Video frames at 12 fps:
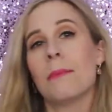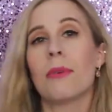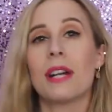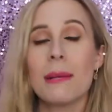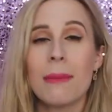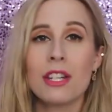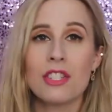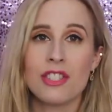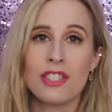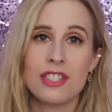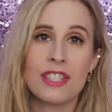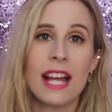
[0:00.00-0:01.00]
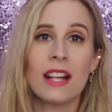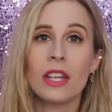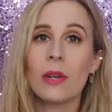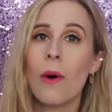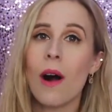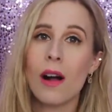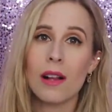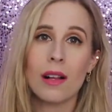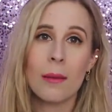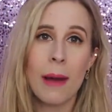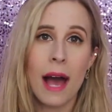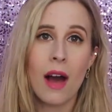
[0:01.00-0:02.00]
Pretty much it's just telling you
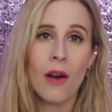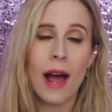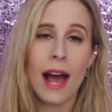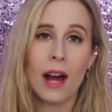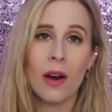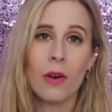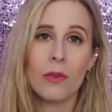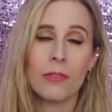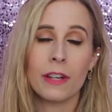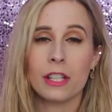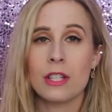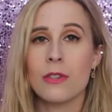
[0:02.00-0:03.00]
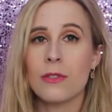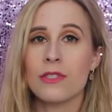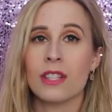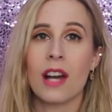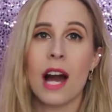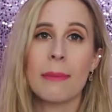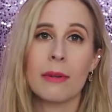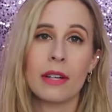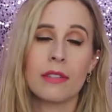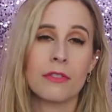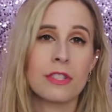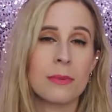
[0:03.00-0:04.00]
all about how fair use and
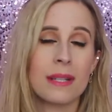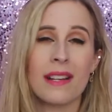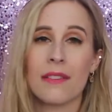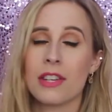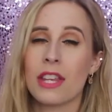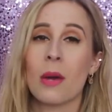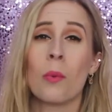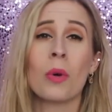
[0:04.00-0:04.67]
copyright infringement and everything